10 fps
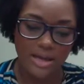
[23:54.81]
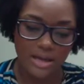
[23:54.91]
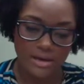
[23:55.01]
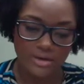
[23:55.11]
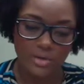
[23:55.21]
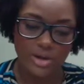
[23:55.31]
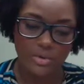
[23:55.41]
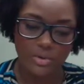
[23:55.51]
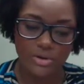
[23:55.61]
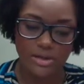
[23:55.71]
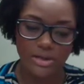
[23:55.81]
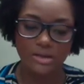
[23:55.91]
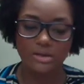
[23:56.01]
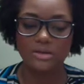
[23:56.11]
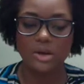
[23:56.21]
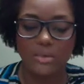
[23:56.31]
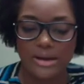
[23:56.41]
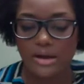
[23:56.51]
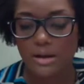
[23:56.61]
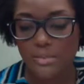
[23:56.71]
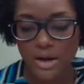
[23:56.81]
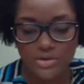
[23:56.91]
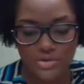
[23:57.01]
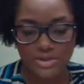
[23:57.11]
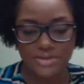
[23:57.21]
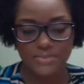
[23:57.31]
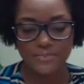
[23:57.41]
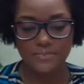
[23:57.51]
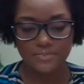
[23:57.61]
and creditworthy low income countries.